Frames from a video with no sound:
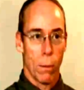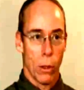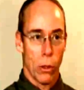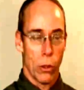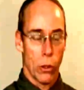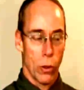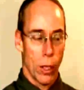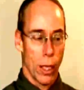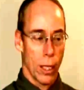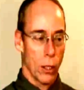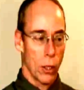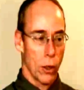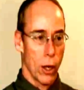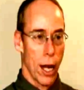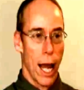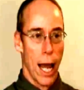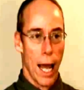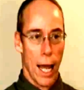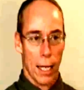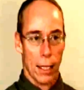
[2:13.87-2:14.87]
but to
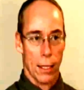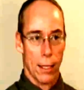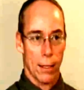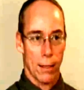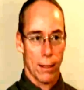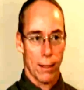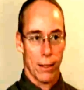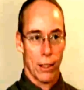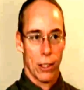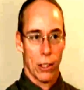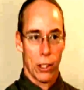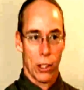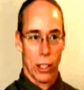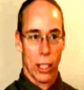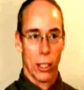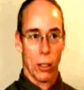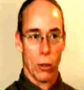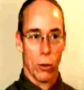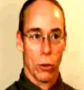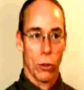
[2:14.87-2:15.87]
interact, to
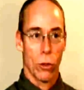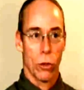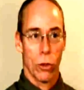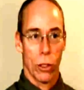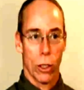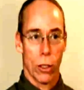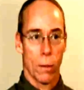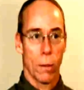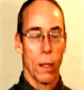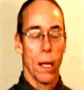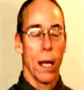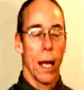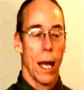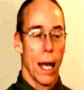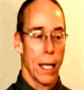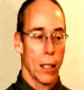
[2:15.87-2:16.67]
signal to them,